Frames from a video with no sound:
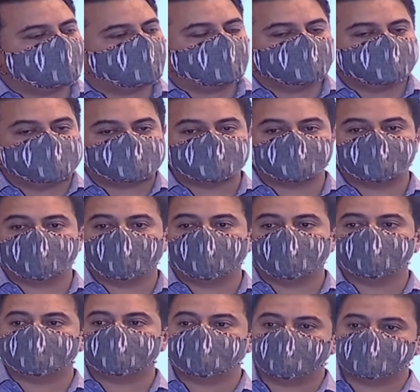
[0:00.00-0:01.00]
This
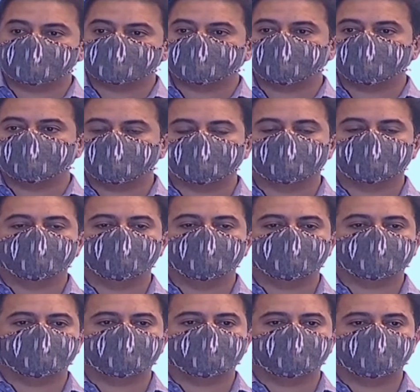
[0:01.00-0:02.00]
policy has been
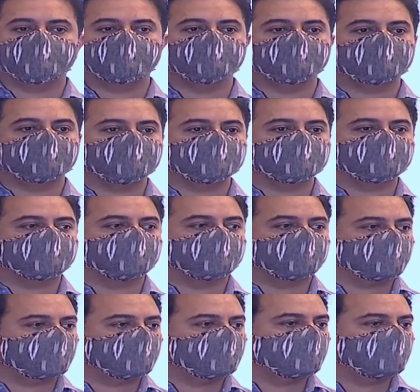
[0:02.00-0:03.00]
approved in
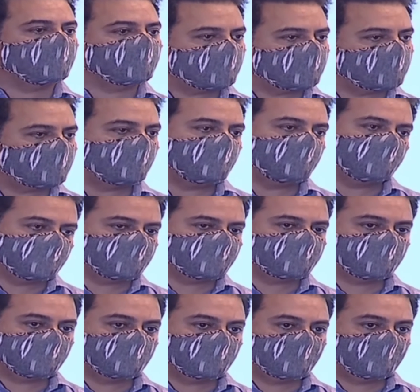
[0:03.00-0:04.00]
2014 November,
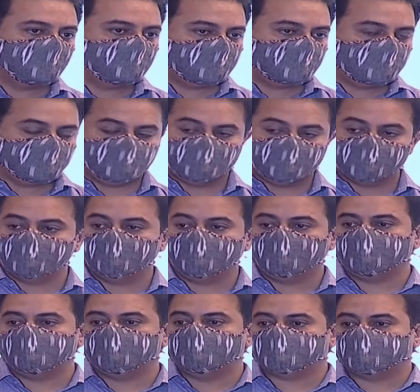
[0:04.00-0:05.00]
and we are here
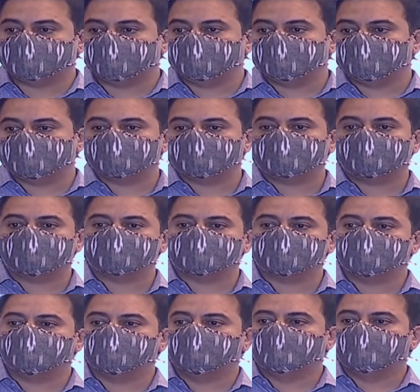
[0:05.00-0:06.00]
in December
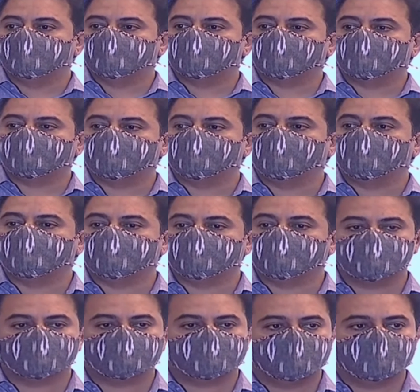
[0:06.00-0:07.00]
2021.
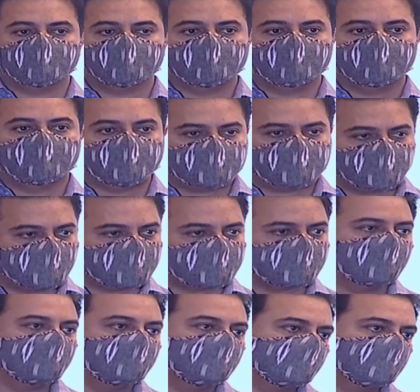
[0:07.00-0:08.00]
Let me
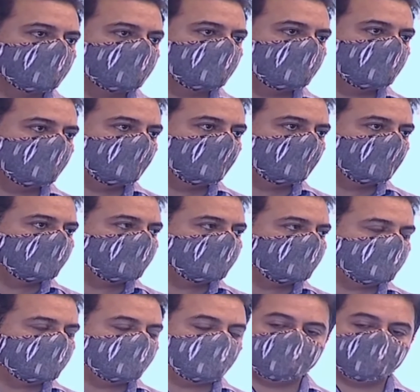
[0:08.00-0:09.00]
tell you,
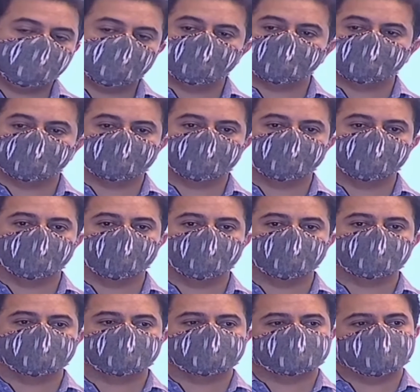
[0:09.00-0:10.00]
we've been able to give
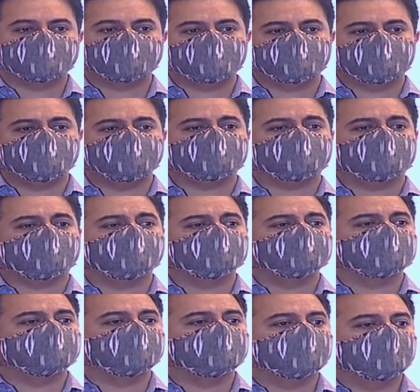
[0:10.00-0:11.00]
more than
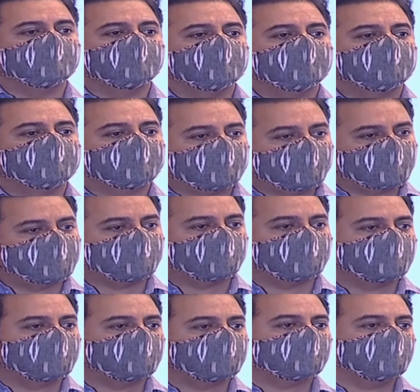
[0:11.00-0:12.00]

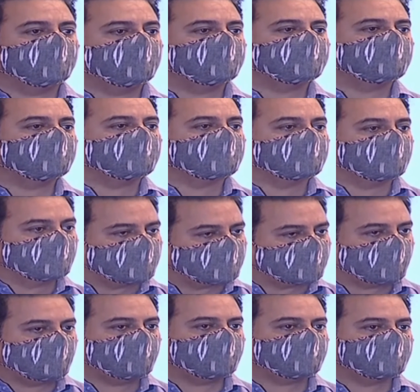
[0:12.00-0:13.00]
17,500 clearances so
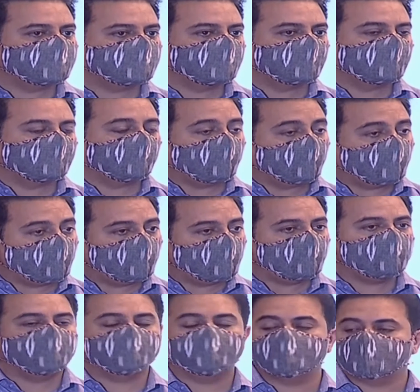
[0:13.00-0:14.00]
far,
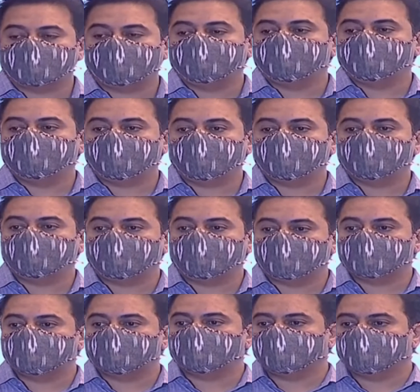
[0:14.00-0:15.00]
all in a time-bound
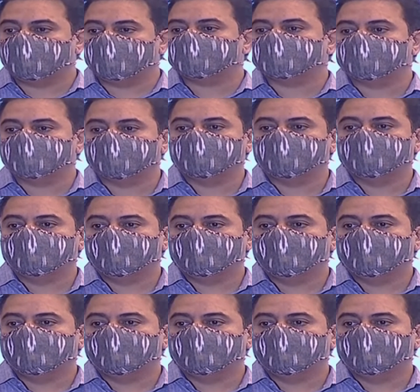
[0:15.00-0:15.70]
manner in less than